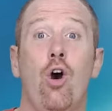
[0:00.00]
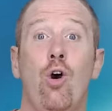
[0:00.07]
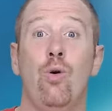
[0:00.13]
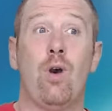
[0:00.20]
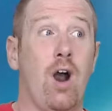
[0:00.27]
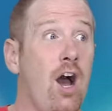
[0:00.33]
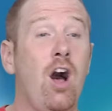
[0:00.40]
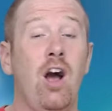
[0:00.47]

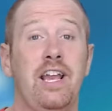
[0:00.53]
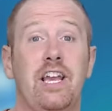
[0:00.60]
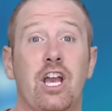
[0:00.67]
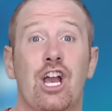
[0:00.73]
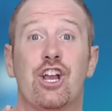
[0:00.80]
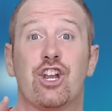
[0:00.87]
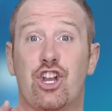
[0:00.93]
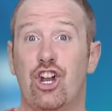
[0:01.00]
oh, hi,
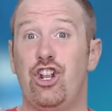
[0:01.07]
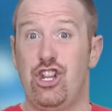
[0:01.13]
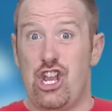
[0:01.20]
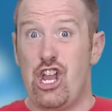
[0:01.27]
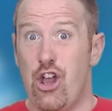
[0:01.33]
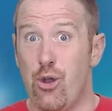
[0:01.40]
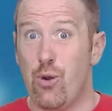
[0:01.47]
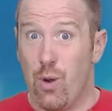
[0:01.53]
can
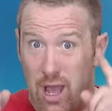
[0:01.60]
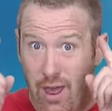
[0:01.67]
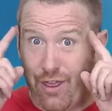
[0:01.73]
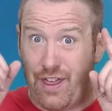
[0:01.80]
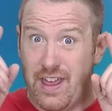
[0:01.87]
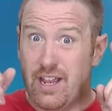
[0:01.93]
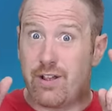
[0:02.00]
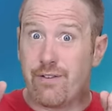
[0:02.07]
you
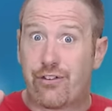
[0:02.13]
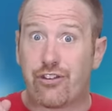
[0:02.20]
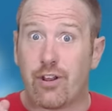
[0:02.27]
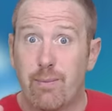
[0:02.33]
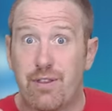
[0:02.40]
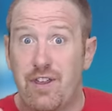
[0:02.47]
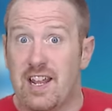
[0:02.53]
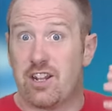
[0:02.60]
think of
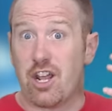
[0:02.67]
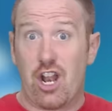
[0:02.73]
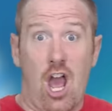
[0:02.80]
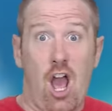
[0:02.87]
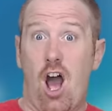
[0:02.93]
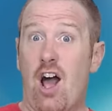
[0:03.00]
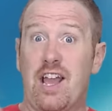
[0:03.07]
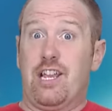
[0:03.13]
something that
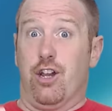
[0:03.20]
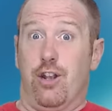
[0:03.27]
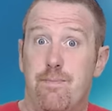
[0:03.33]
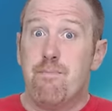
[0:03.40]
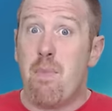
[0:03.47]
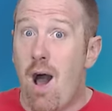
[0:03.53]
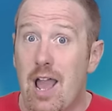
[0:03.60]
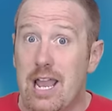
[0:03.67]
I
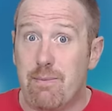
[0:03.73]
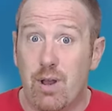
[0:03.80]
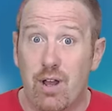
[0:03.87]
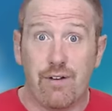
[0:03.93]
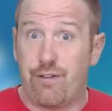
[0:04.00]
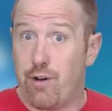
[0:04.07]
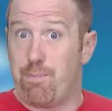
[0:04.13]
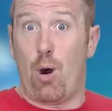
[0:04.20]
can mime
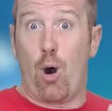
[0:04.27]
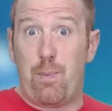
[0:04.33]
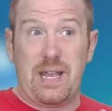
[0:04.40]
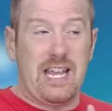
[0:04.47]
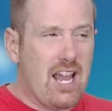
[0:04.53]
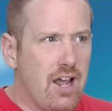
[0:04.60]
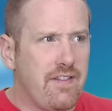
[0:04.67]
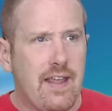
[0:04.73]
for
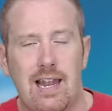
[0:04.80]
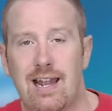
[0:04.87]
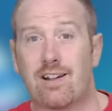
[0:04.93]
Bobby and the